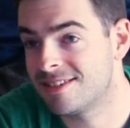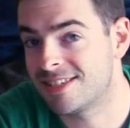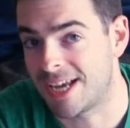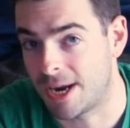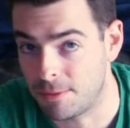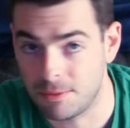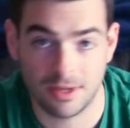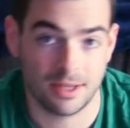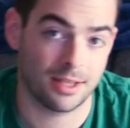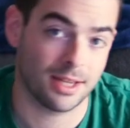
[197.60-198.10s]

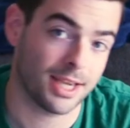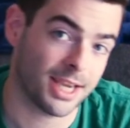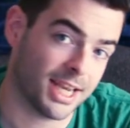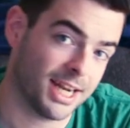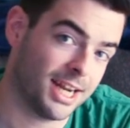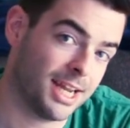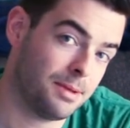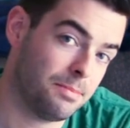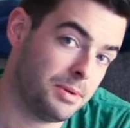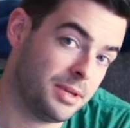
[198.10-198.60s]
sounding like
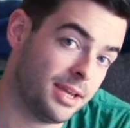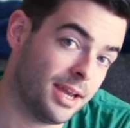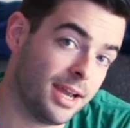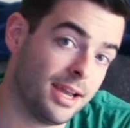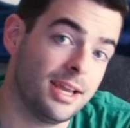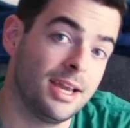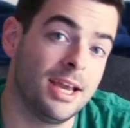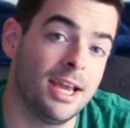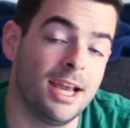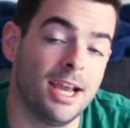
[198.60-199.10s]
an
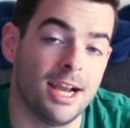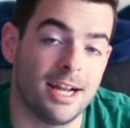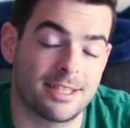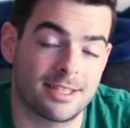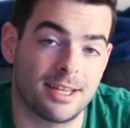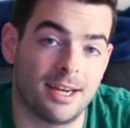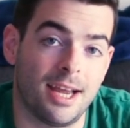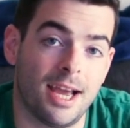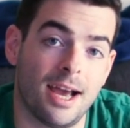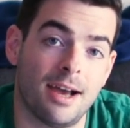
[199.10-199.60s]
IPA,
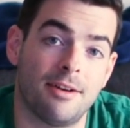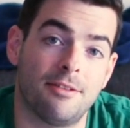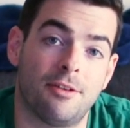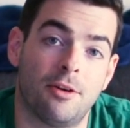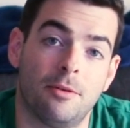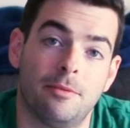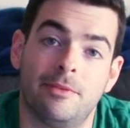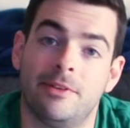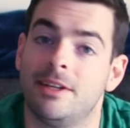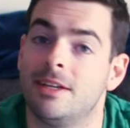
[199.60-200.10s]
it's gonna have
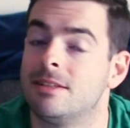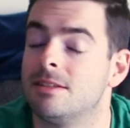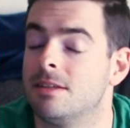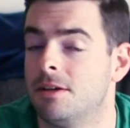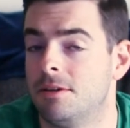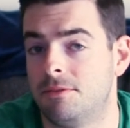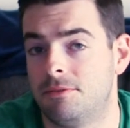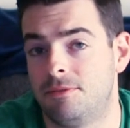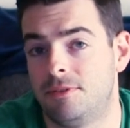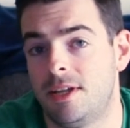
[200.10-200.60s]
hopefully a
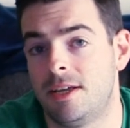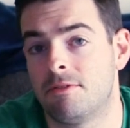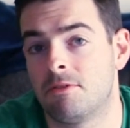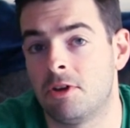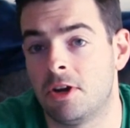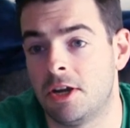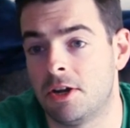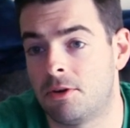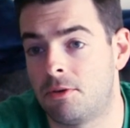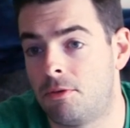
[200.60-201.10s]
ton of
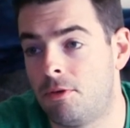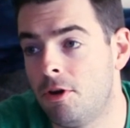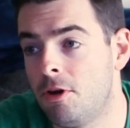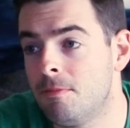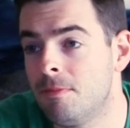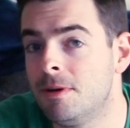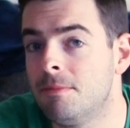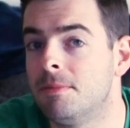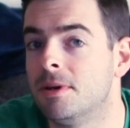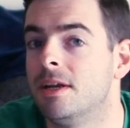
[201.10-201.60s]
flavor and
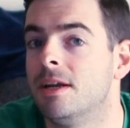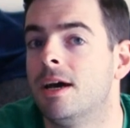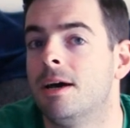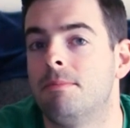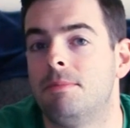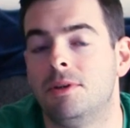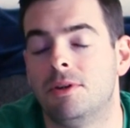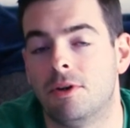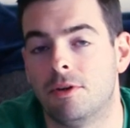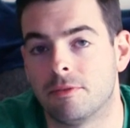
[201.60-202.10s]
aroma, but
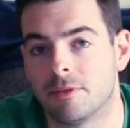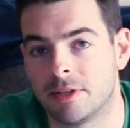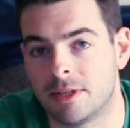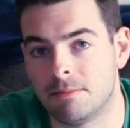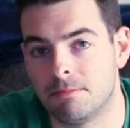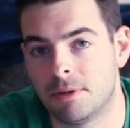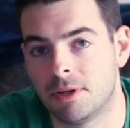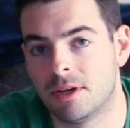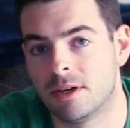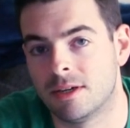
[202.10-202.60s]
not be
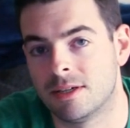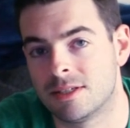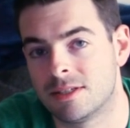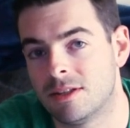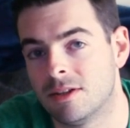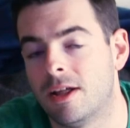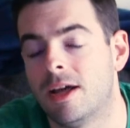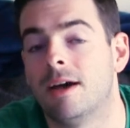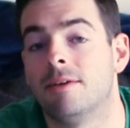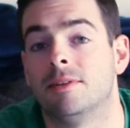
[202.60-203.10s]
overly bitter and
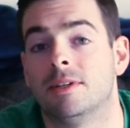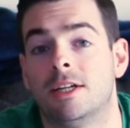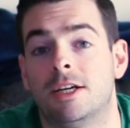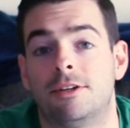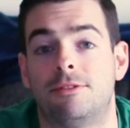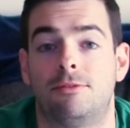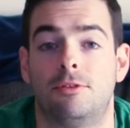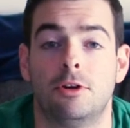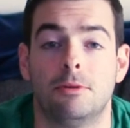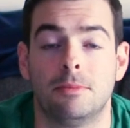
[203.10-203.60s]
still have a
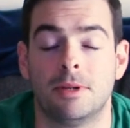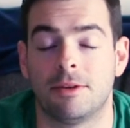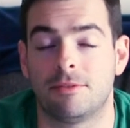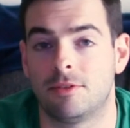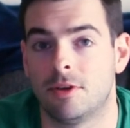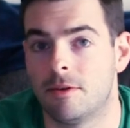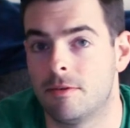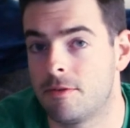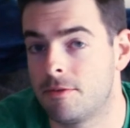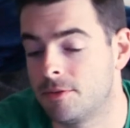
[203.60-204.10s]
lot of room
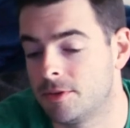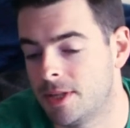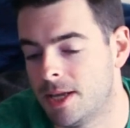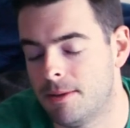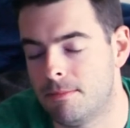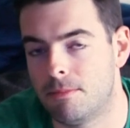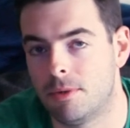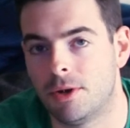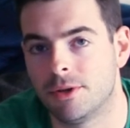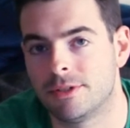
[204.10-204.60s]
left over for
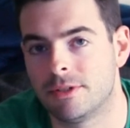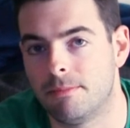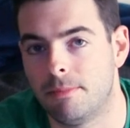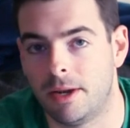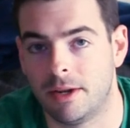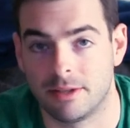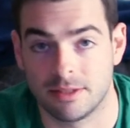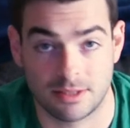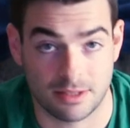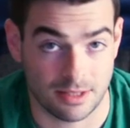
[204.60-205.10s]
that malt to
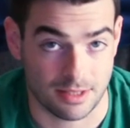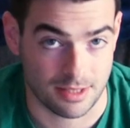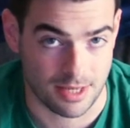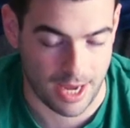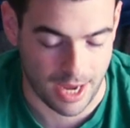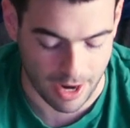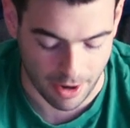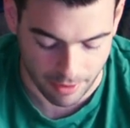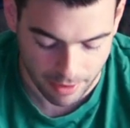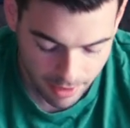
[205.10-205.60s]
balance things
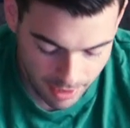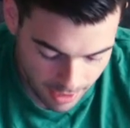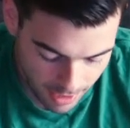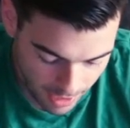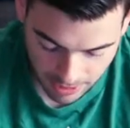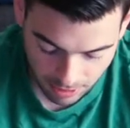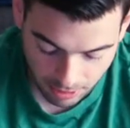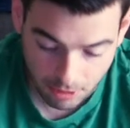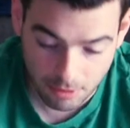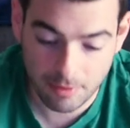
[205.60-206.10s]
out.
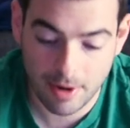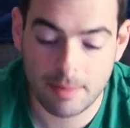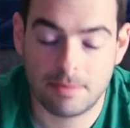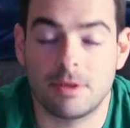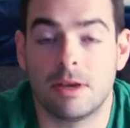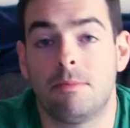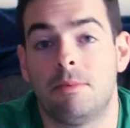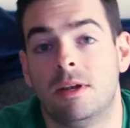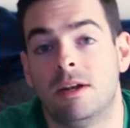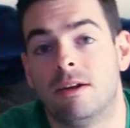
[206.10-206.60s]
All
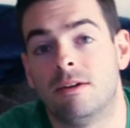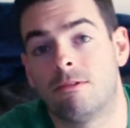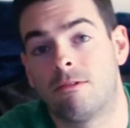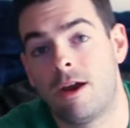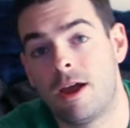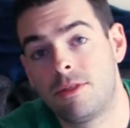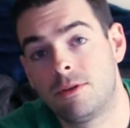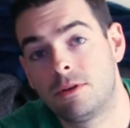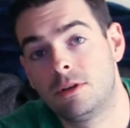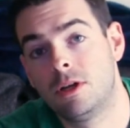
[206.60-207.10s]
wrapped up up in a
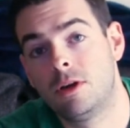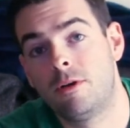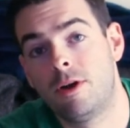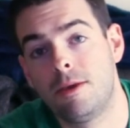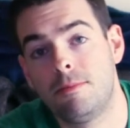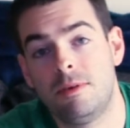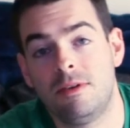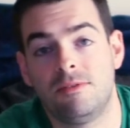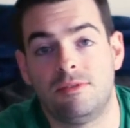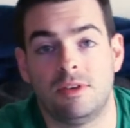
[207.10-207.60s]
rather low
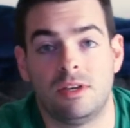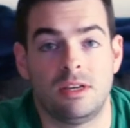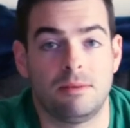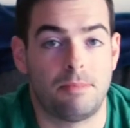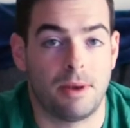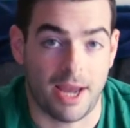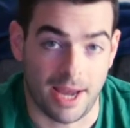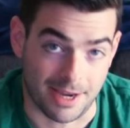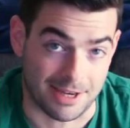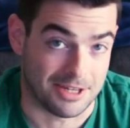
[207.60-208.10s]

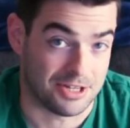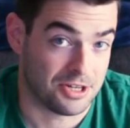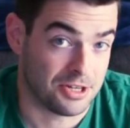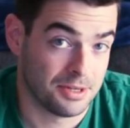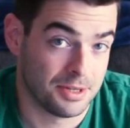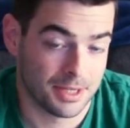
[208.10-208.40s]
ABV package.